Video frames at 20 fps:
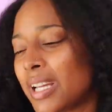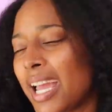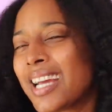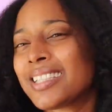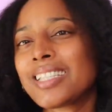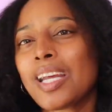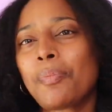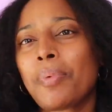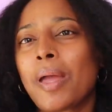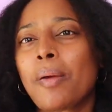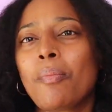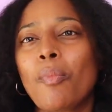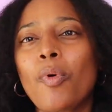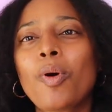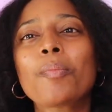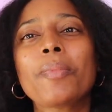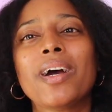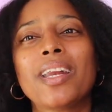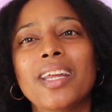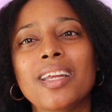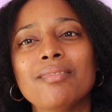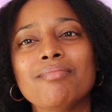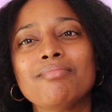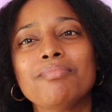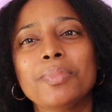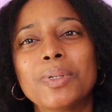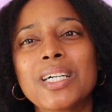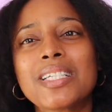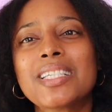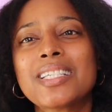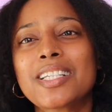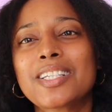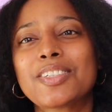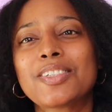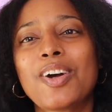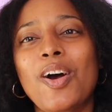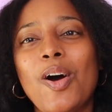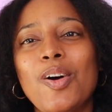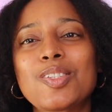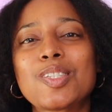Actually, I paid more money because it
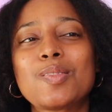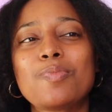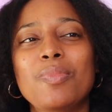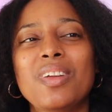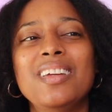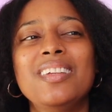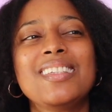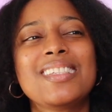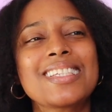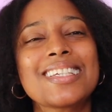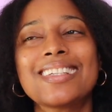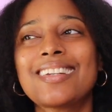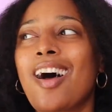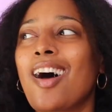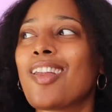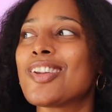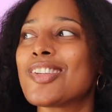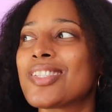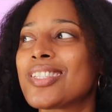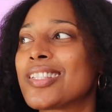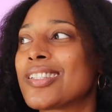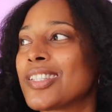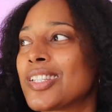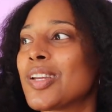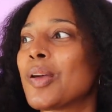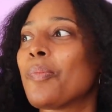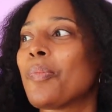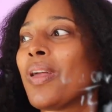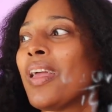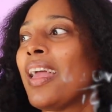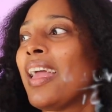cost me $10 to ship.